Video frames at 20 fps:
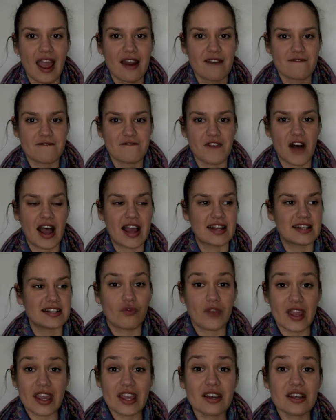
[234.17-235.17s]
and find
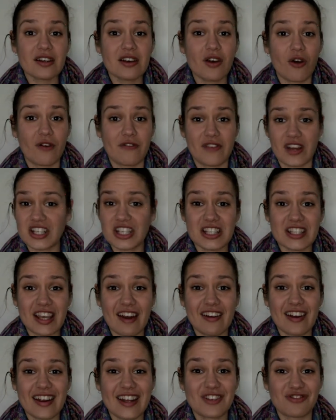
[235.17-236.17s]
vegan or
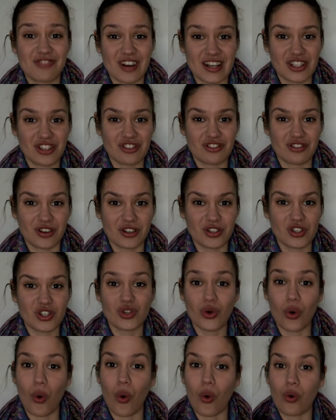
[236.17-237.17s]
vegetarian
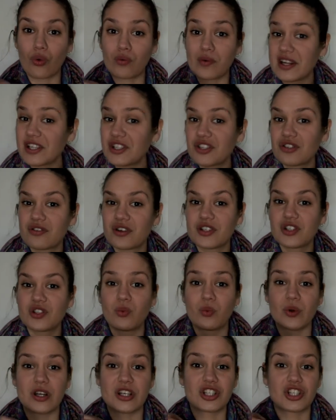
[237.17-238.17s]
restaurants or restaurants
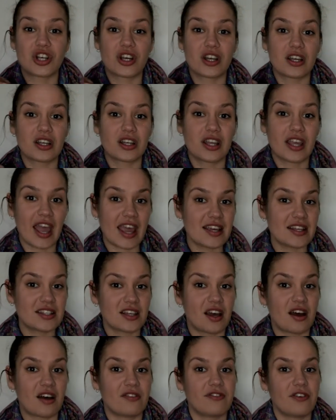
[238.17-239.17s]
which
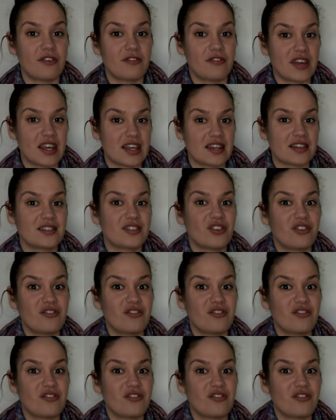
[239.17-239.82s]
cater for vegans or